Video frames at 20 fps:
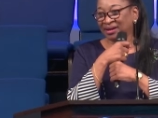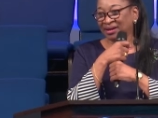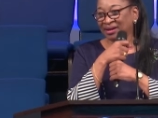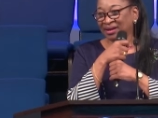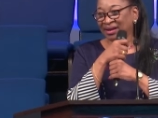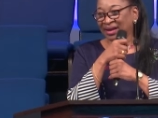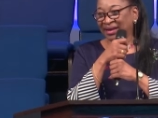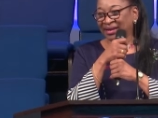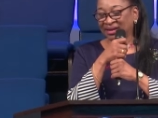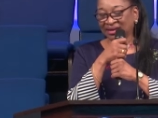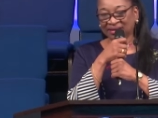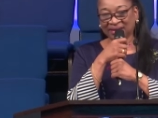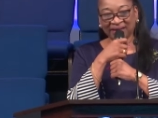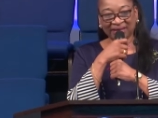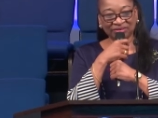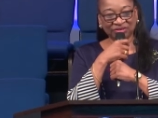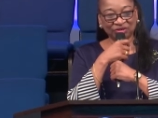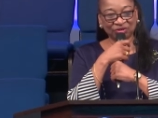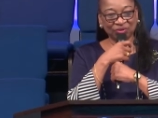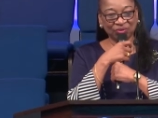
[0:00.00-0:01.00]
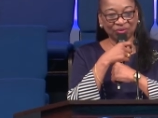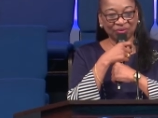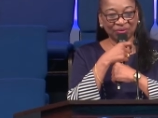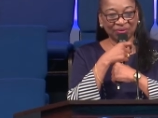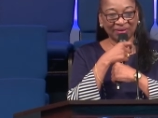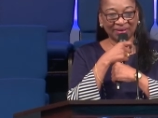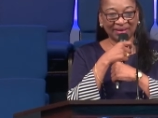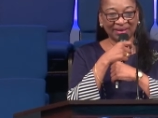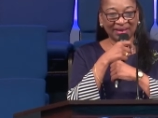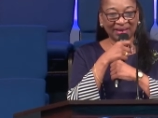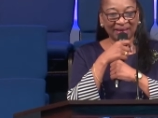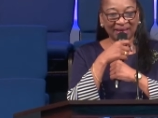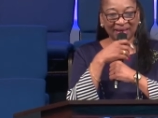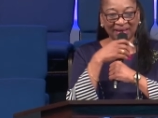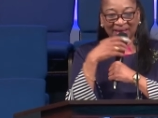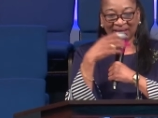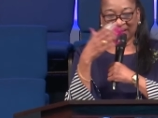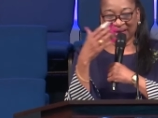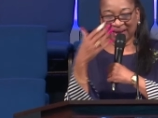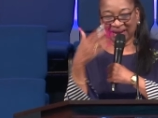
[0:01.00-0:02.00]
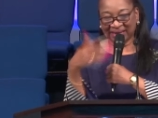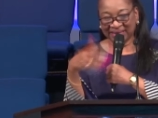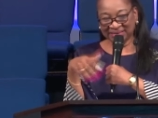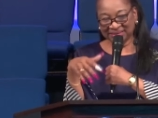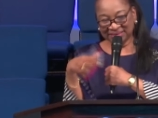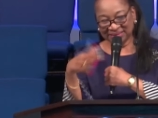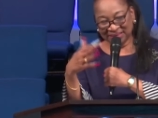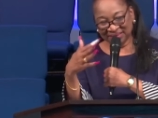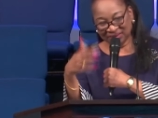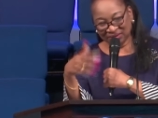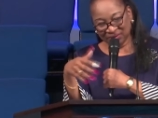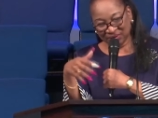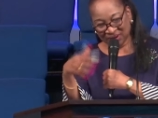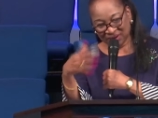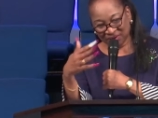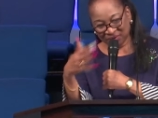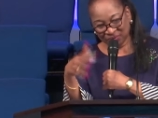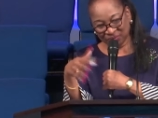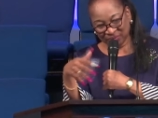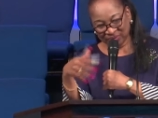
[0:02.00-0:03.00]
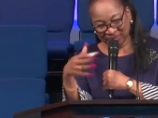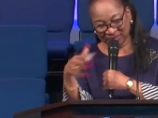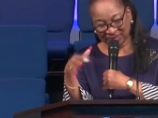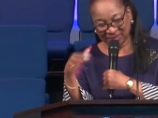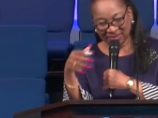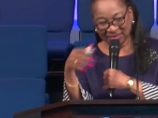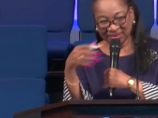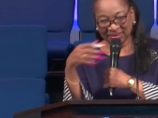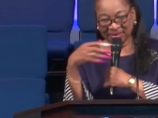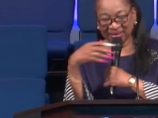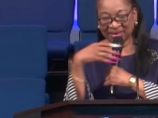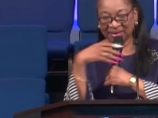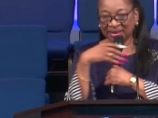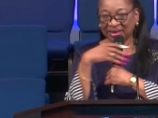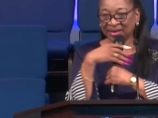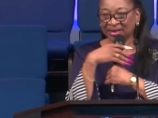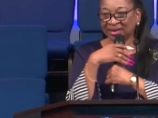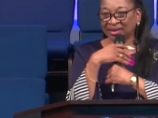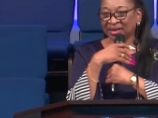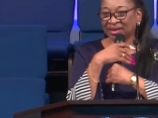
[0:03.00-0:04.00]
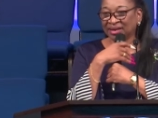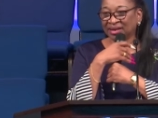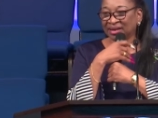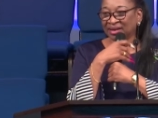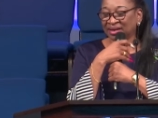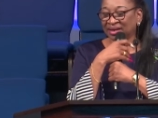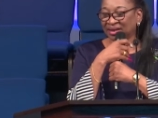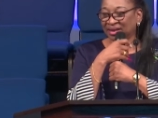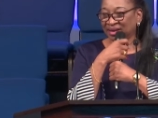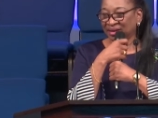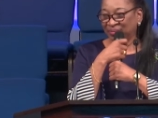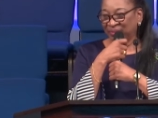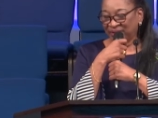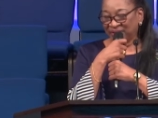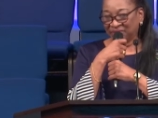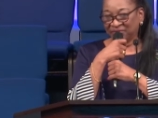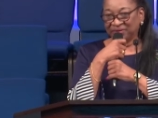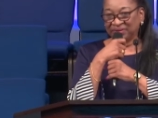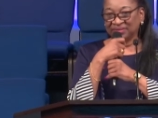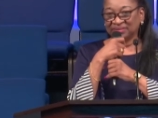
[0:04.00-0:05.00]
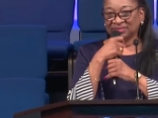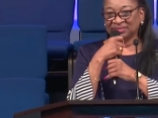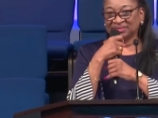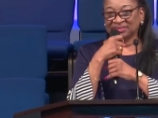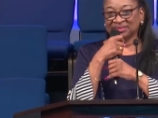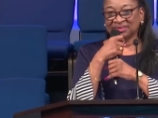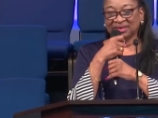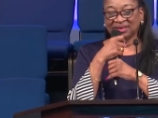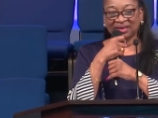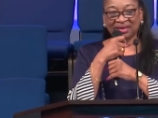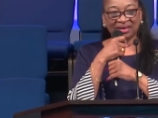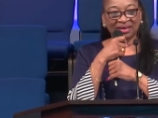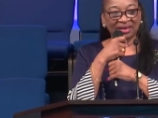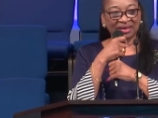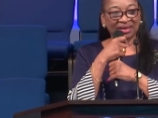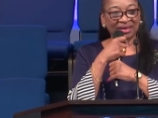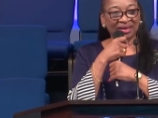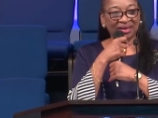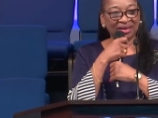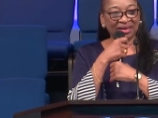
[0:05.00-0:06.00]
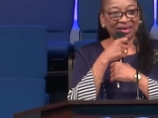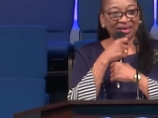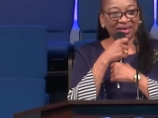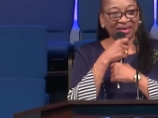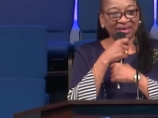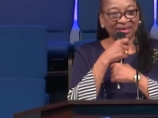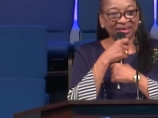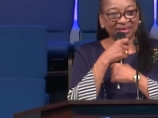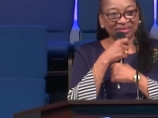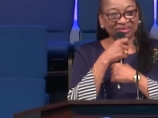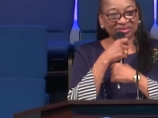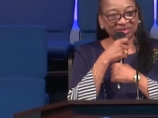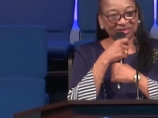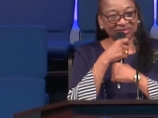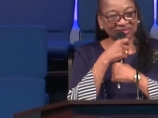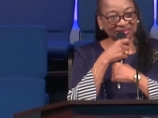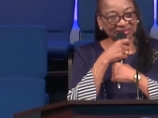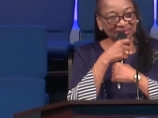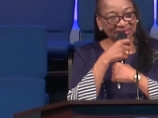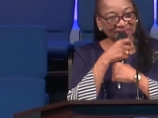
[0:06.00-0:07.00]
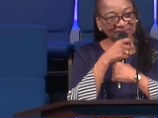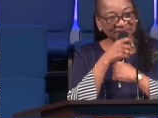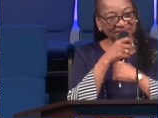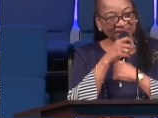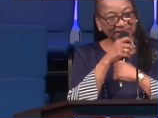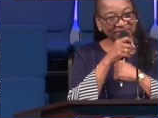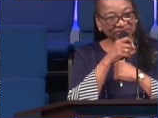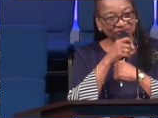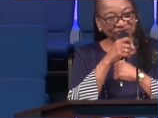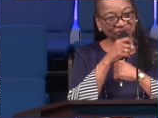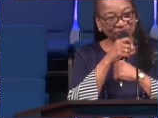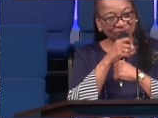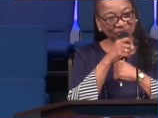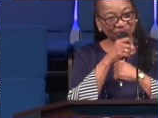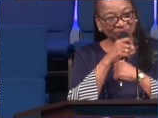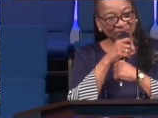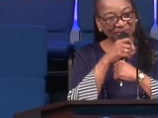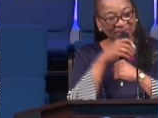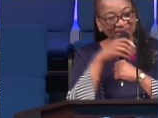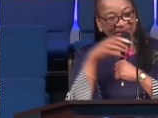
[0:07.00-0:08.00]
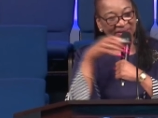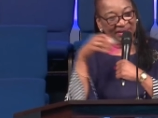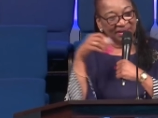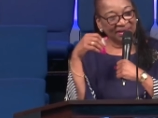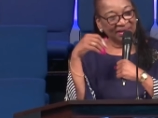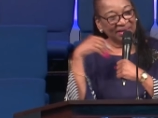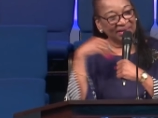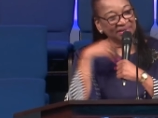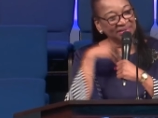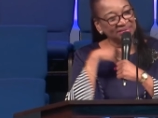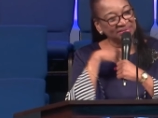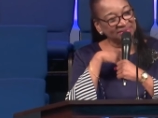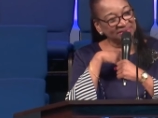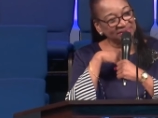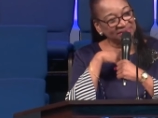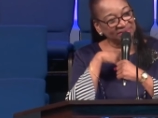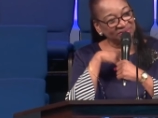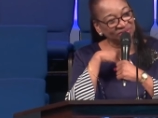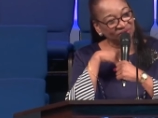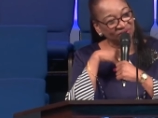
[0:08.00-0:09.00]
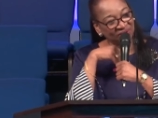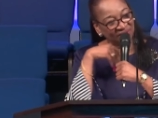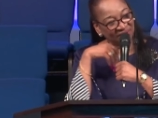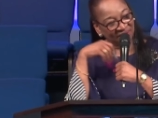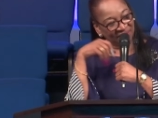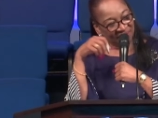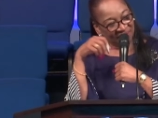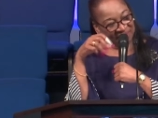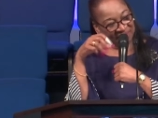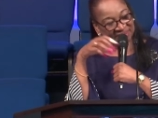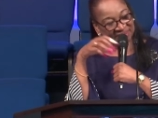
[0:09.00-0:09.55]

I look at you and I see your outward appearance. Jesus looks at you, he sees your heart.